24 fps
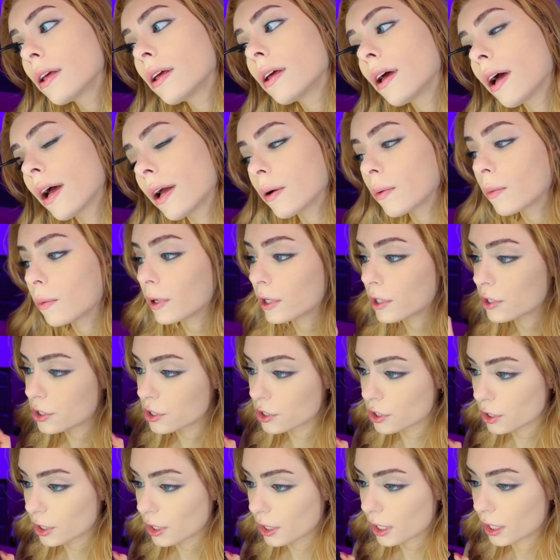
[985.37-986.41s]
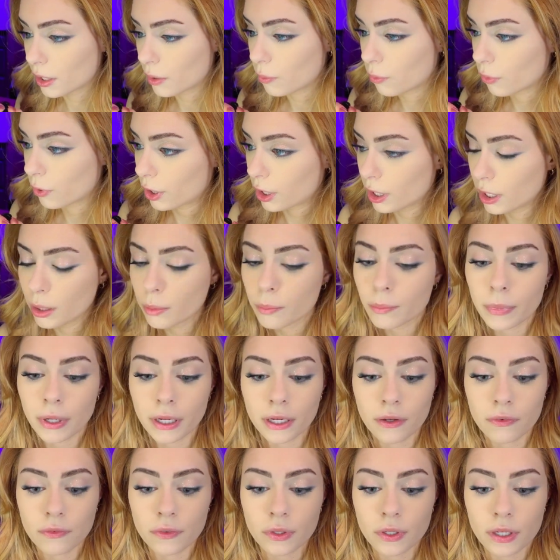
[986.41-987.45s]
I wish they were, but
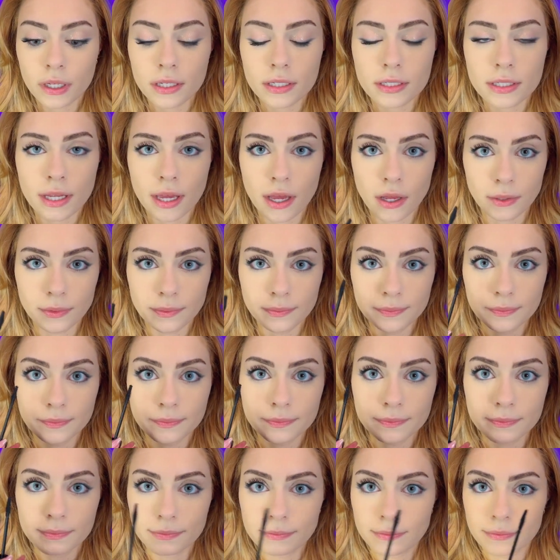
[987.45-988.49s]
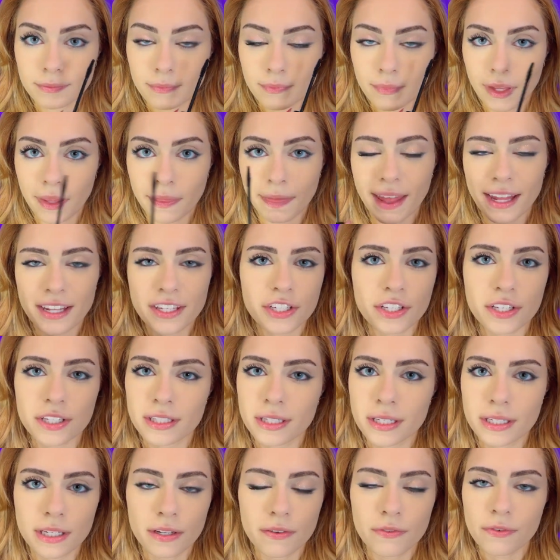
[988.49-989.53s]
if you can tell, that's just
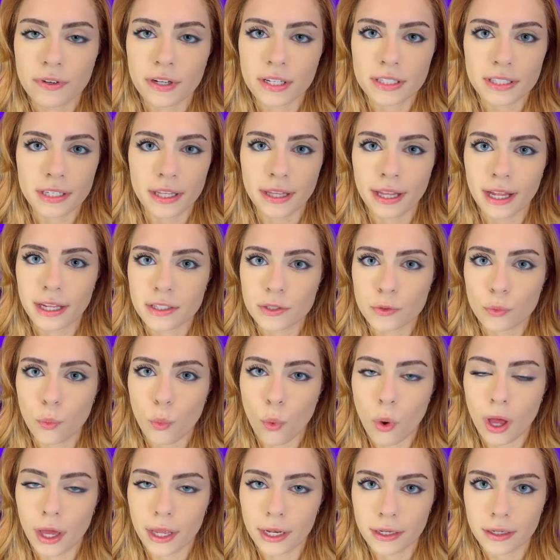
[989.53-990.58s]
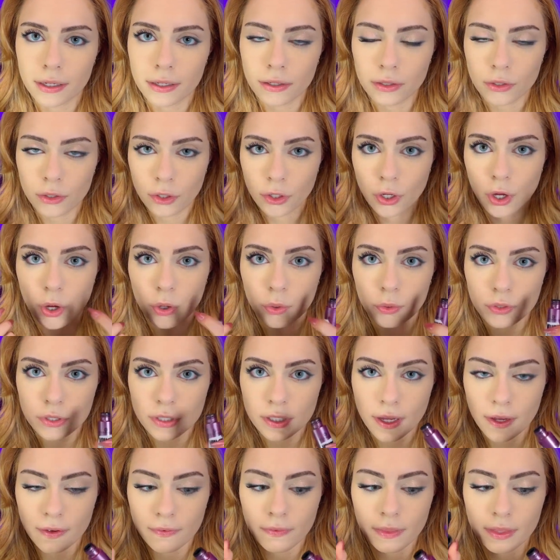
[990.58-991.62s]
the difference, and that's one coat
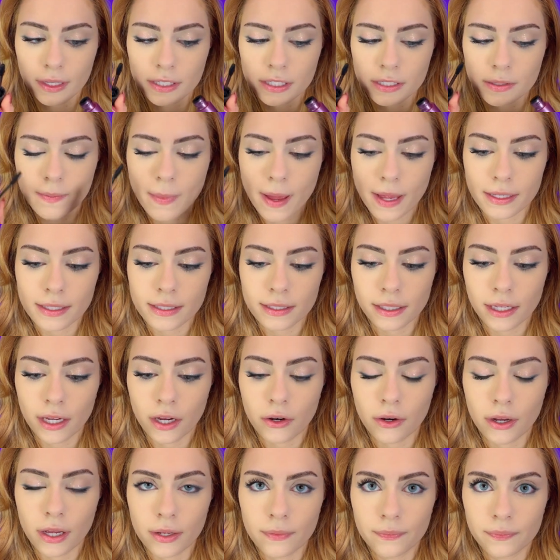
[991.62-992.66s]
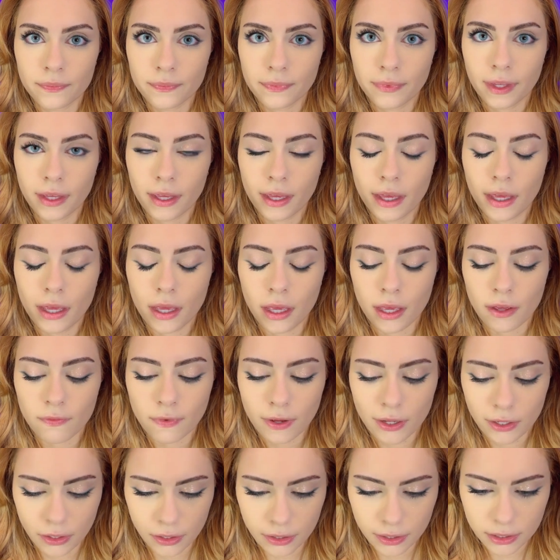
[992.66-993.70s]
of this mascara. If
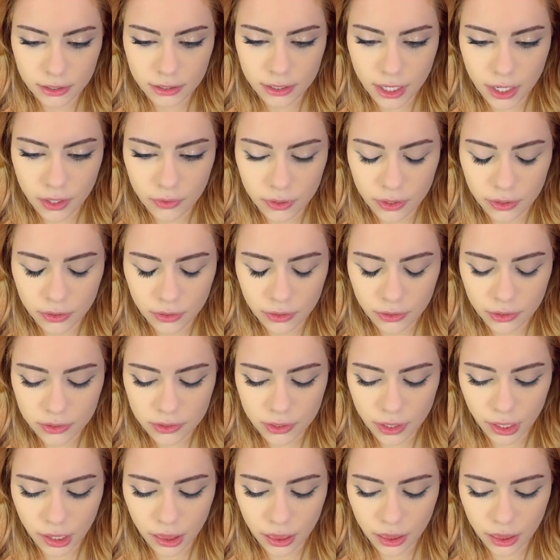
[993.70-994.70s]
I look down, it looks like